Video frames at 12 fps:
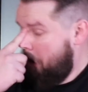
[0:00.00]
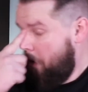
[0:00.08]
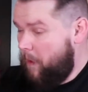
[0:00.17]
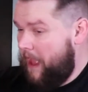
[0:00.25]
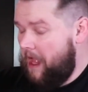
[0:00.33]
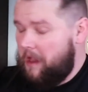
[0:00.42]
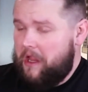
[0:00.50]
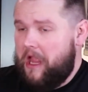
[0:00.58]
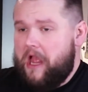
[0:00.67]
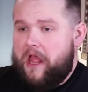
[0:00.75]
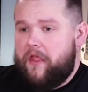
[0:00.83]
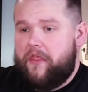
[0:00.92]
well,
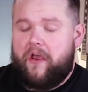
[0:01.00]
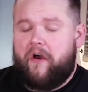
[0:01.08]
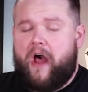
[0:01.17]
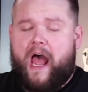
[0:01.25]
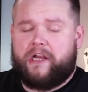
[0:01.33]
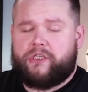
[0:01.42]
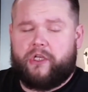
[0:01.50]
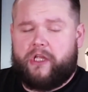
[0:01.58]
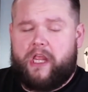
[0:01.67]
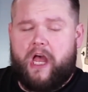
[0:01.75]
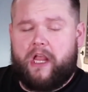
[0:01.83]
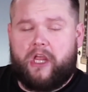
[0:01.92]
they'll
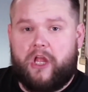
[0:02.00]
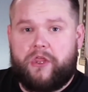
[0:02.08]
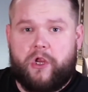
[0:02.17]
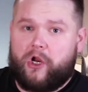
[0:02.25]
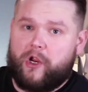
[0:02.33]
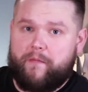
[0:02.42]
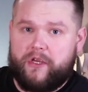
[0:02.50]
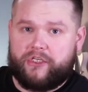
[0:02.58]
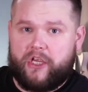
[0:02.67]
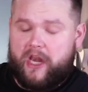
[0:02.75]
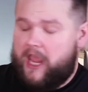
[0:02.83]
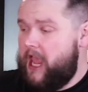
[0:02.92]
actually cut their
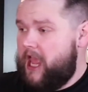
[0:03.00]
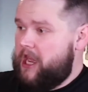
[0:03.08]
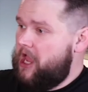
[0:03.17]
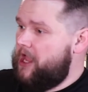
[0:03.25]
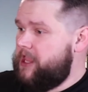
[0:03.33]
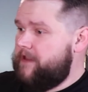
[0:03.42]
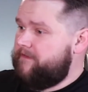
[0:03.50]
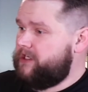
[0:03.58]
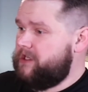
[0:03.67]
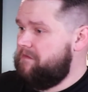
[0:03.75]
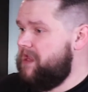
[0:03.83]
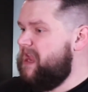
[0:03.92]
commission and give it
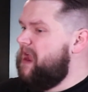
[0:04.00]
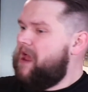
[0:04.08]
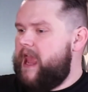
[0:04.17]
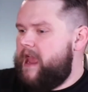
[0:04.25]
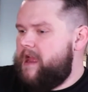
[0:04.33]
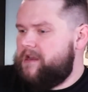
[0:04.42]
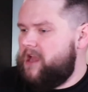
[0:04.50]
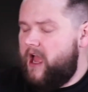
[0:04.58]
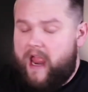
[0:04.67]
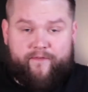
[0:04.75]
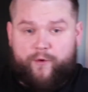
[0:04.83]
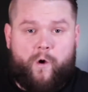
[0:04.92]
to me, and
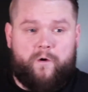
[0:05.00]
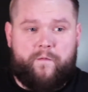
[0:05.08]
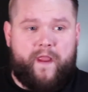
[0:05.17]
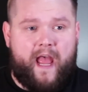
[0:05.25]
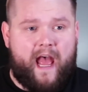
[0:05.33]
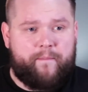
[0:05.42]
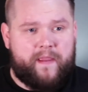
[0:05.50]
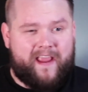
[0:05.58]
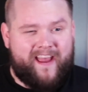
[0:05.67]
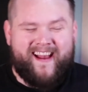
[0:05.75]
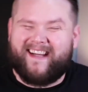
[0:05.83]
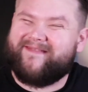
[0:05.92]
everyone will be happy.
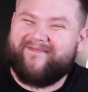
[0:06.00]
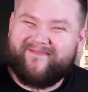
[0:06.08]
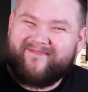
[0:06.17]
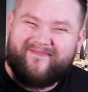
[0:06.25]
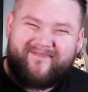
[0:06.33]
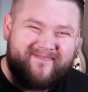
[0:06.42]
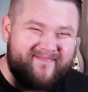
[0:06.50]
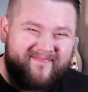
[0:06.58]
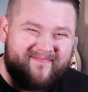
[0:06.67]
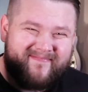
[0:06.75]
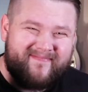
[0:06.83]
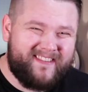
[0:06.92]

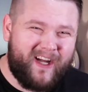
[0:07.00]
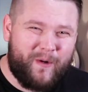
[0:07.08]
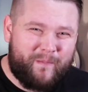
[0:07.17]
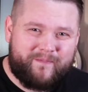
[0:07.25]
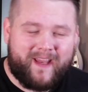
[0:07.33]
No.